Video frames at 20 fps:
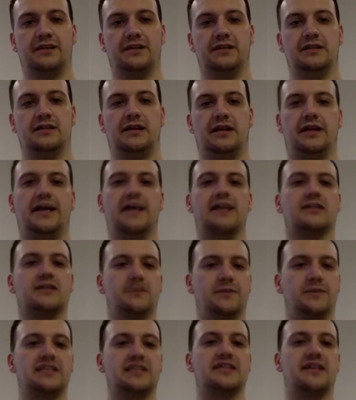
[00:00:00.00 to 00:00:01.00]
And that's going to
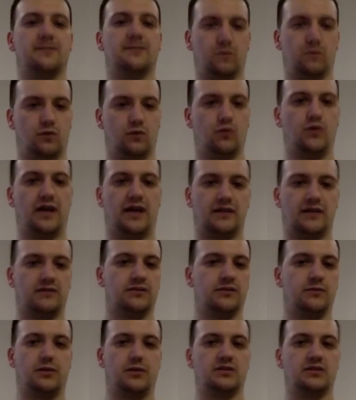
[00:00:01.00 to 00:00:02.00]
be the same for all out of the
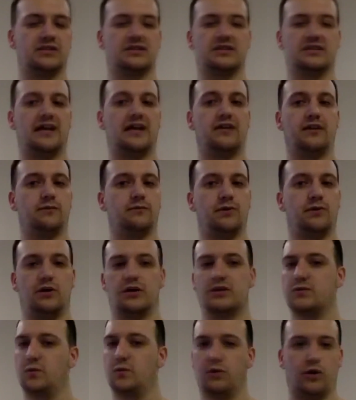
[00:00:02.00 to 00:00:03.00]
boxes. Out of the
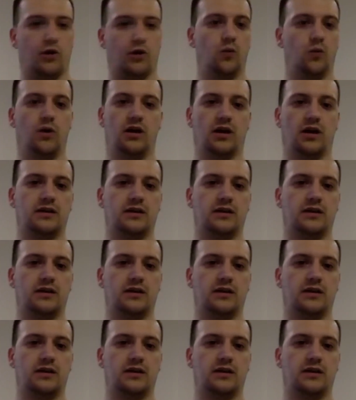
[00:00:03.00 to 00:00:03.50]
box will not work.